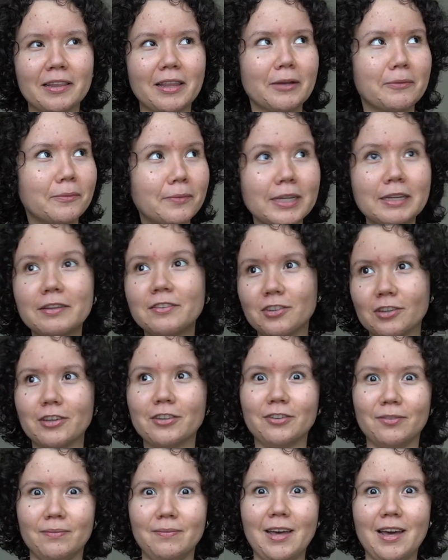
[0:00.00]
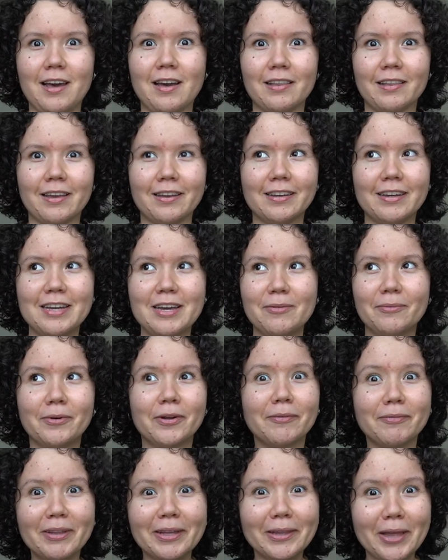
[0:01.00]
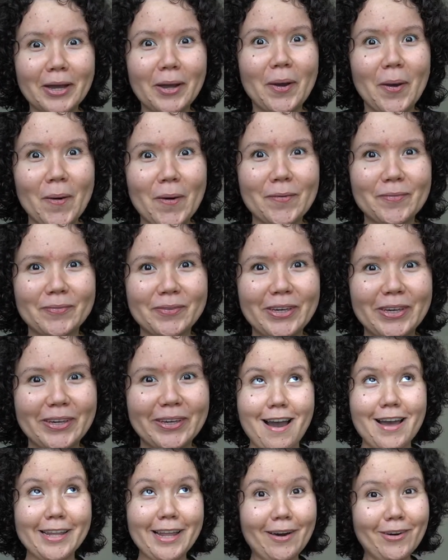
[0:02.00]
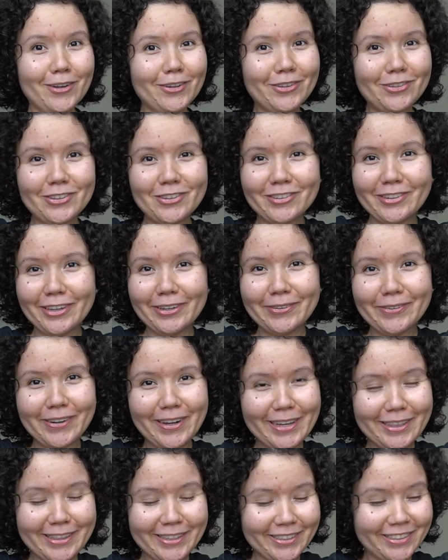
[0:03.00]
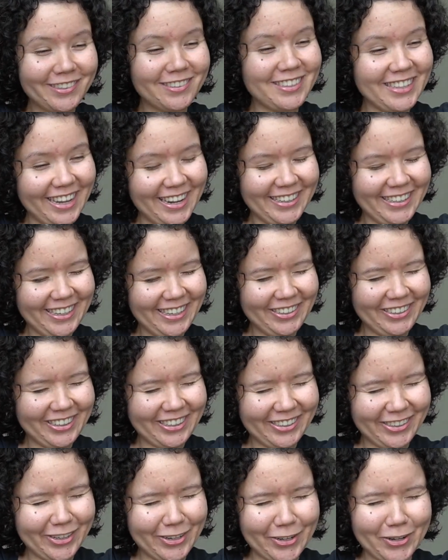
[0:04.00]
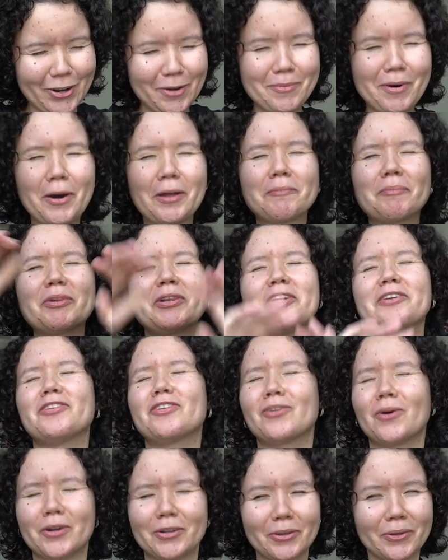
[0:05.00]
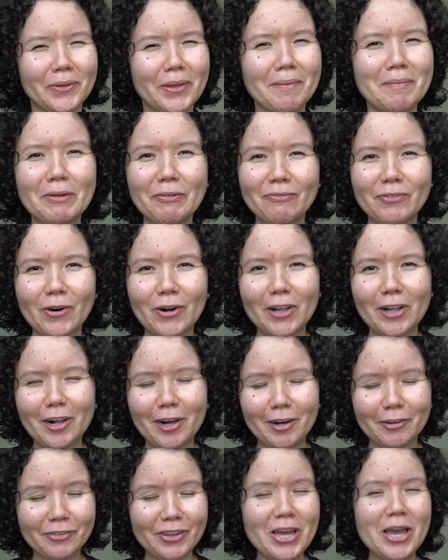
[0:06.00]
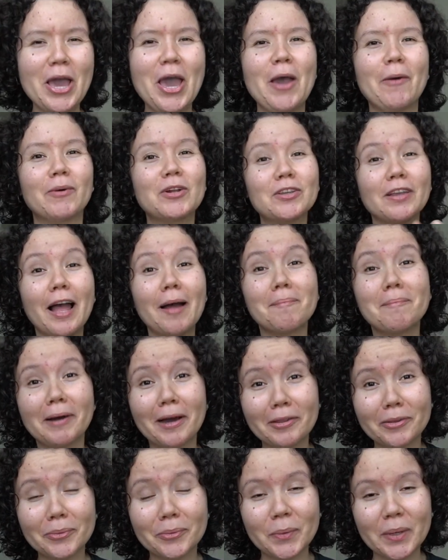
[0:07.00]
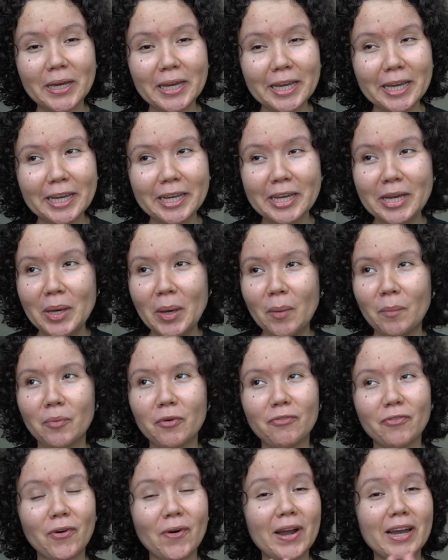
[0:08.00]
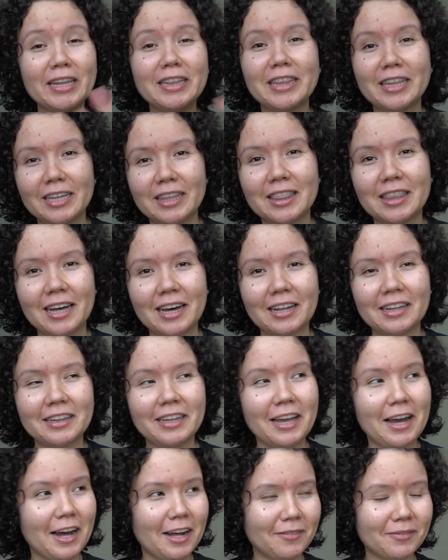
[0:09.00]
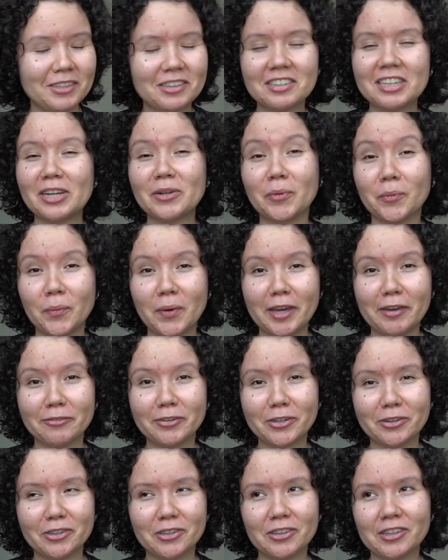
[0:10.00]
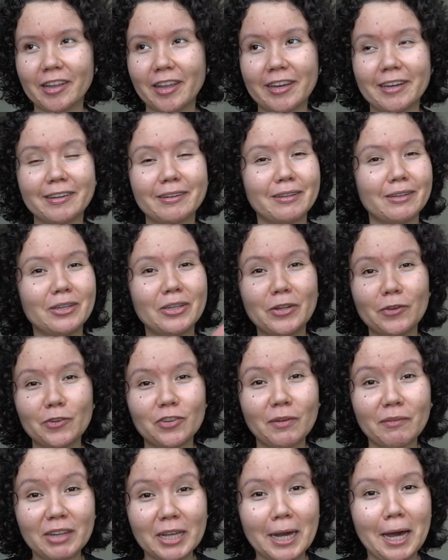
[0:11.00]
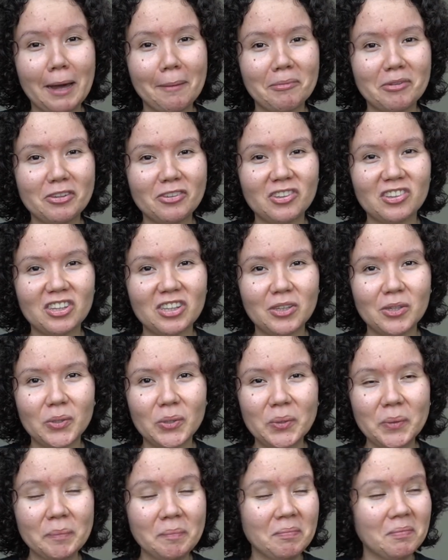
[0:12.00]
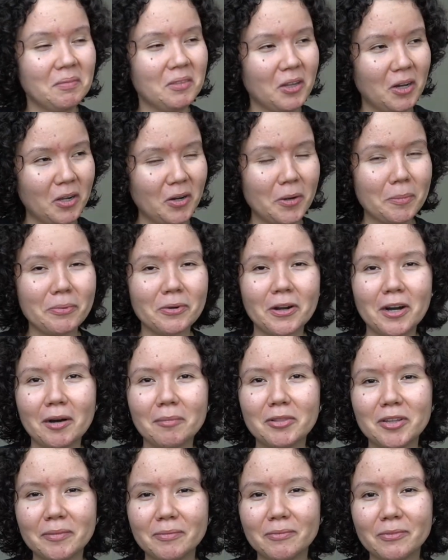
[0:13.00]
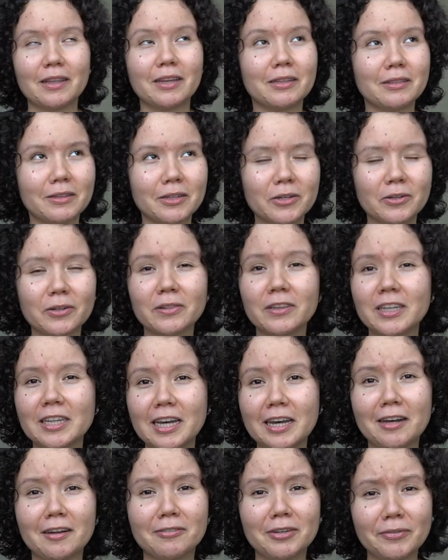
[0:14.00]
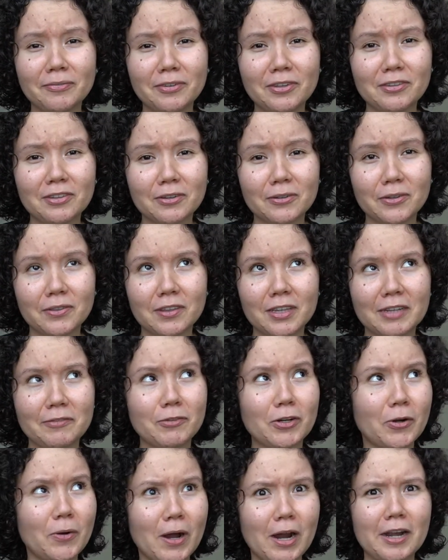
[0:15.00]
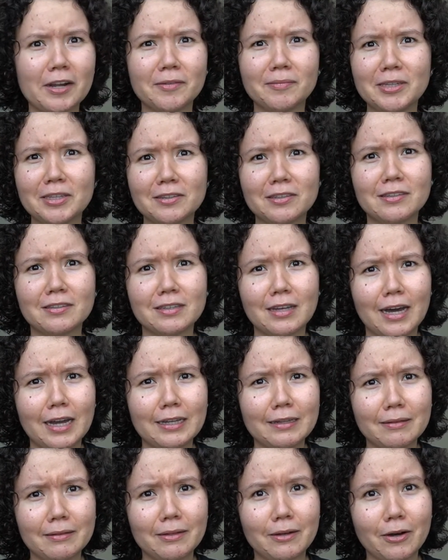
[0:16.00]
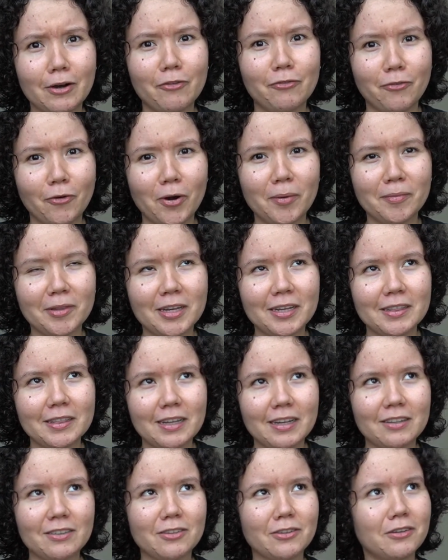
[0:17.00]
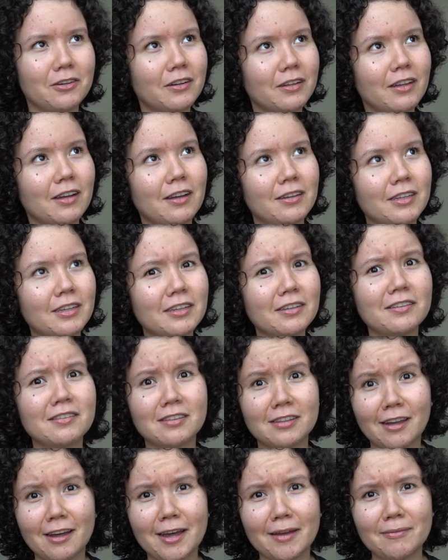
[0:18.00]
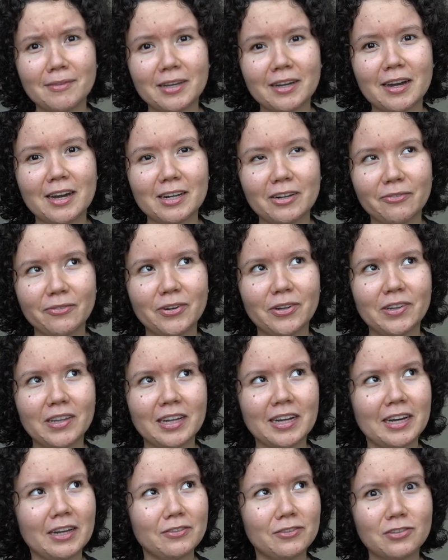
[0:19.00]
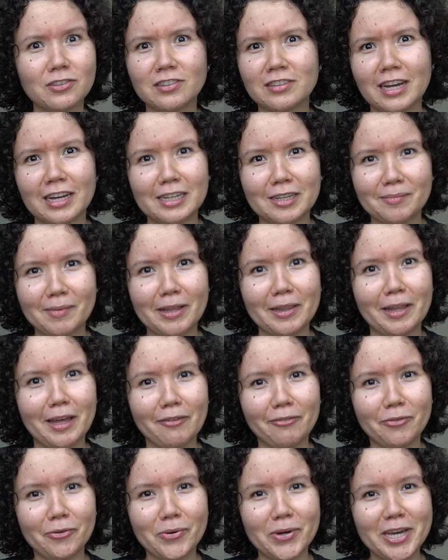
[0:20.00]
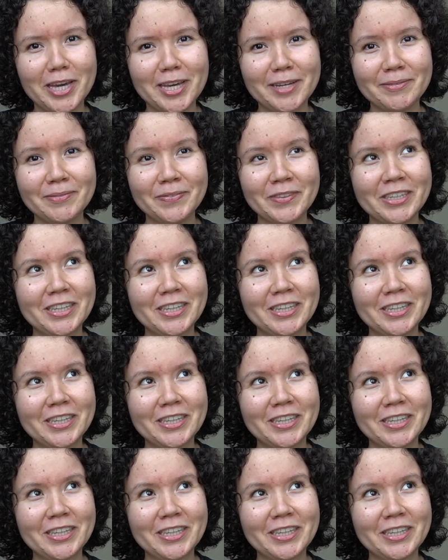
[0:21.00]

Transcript: Like, we just met. Like, what if they let go of me? And I was just like right there just hanging out like, oh, come on, please, Lord, don't let me fall off. And by the way, before I did that, they had me sign a waiver too, like, something happens to you, not our problem. Like literally every physical thing required me to sign a form like that. So each time it kind of felt like I was just signing my life away.